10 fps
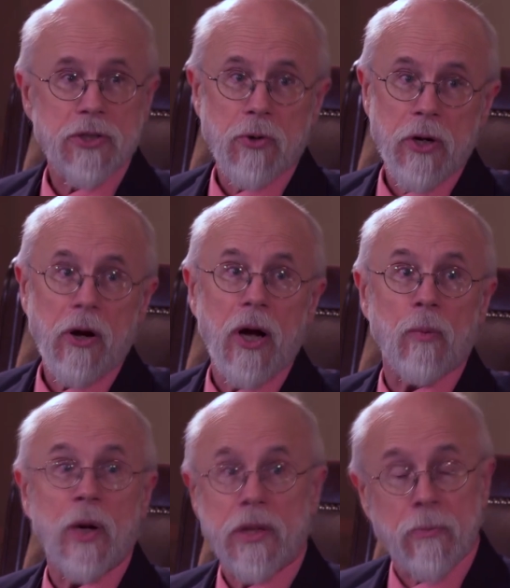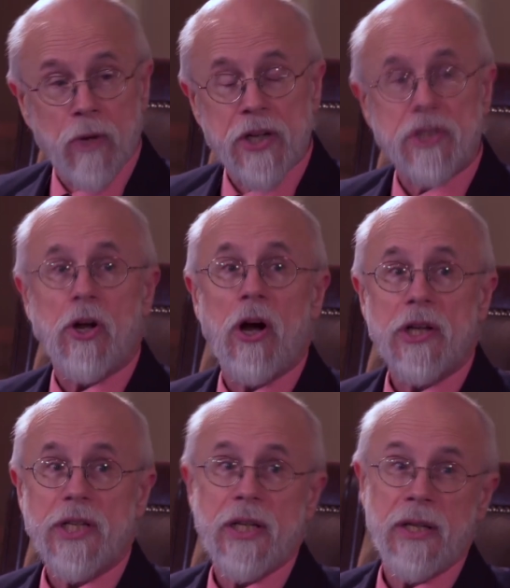going on, what is
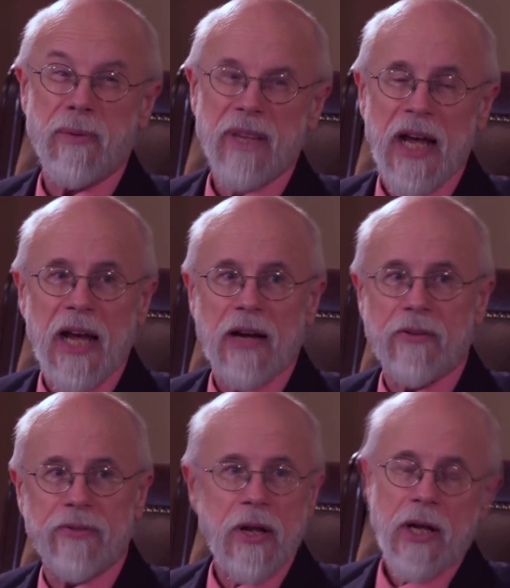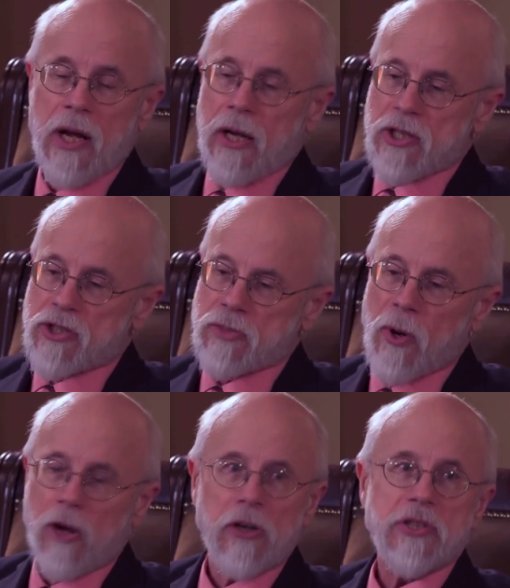causing them to have
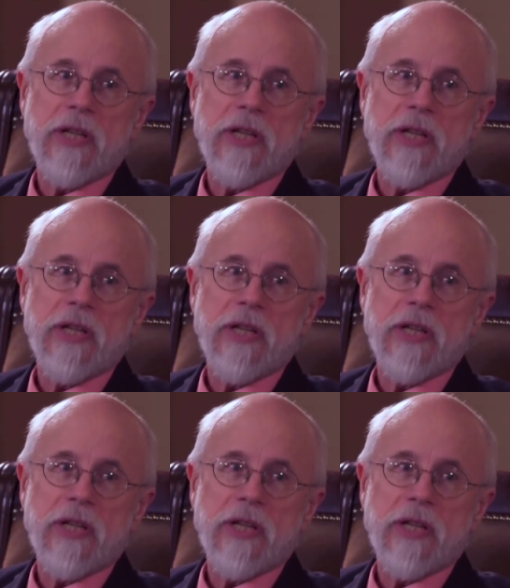smaller